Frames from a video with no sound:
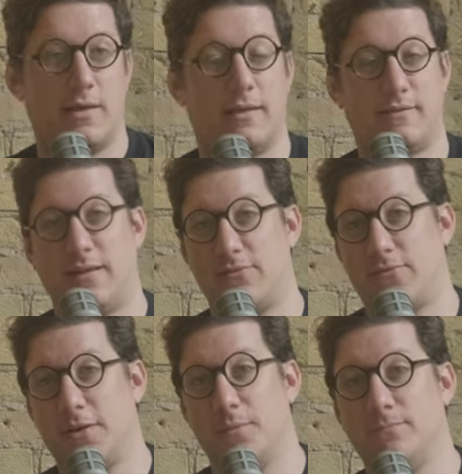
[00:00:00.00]
like State
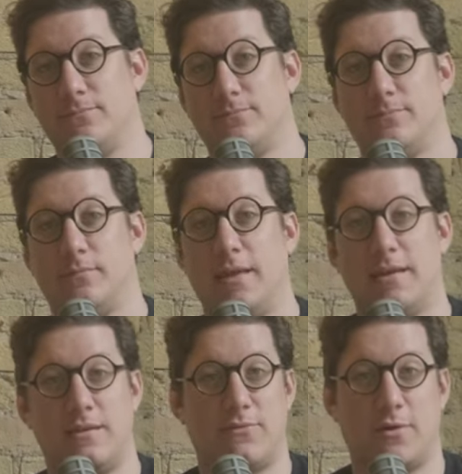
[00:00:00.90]
Film,
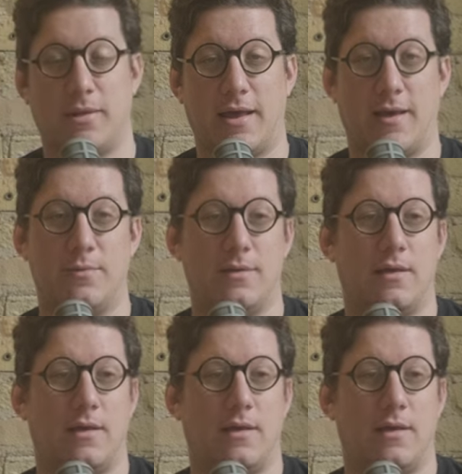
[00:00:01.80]
Indie Film Lab,